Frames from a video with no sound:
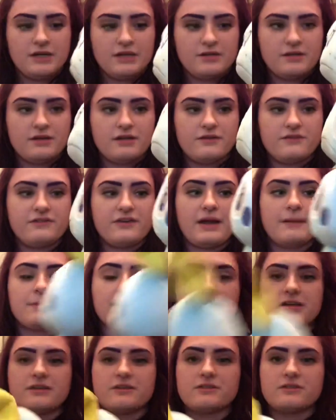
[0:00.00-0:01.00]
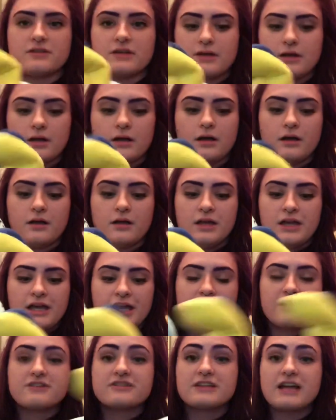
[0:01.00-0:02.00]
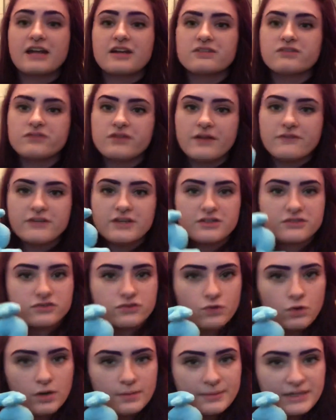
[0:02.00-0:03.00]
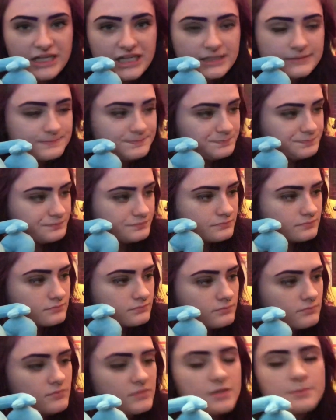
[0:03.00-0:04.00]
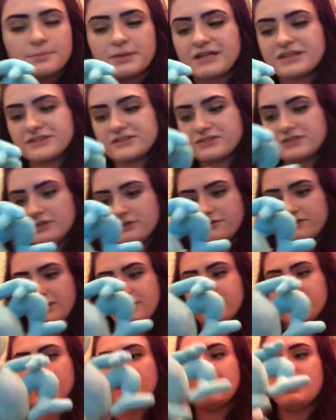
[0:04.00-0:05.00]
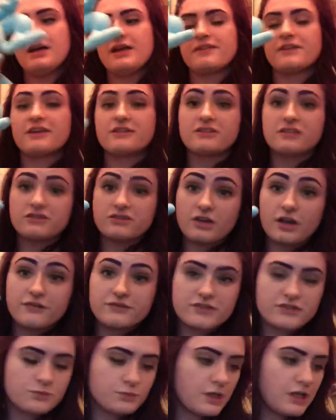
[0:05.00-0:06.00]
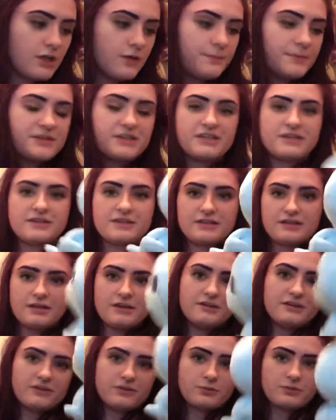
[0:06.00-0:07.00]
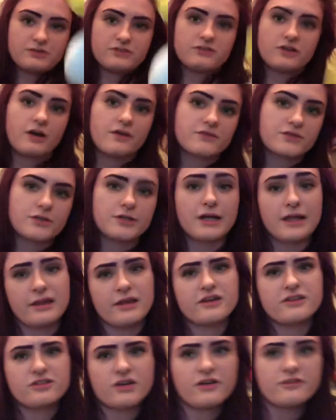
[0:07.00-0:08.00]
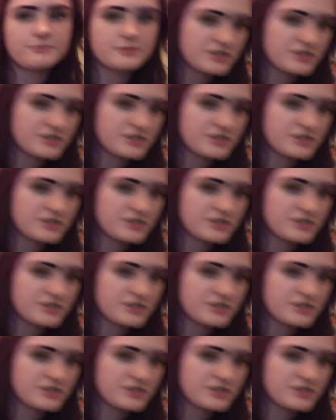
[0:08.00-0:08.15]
The fabric is, it's not as fluffy as Scorbunny, but it's still fluffy. This is soft as well, but this one's softer, and I like soft